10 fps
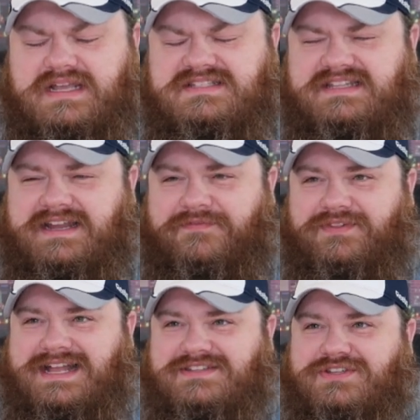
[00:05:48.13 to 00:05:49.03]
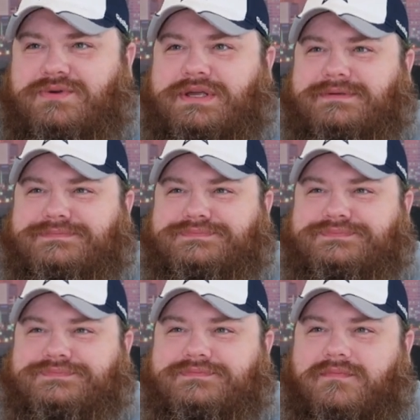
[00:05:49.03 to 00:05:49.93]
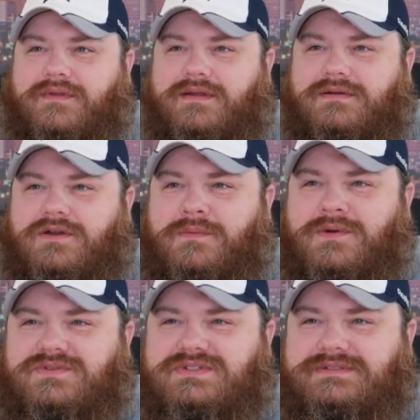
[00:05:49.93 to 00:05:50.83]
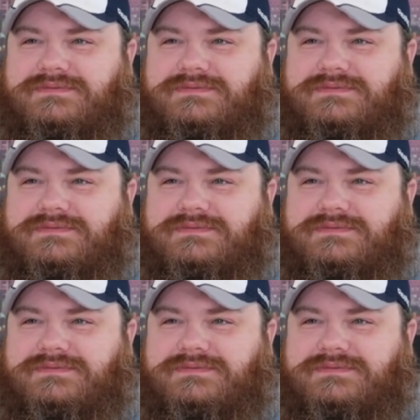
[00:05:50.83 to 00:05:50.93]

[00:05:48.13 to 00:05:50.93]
It's like a flat soda, almost.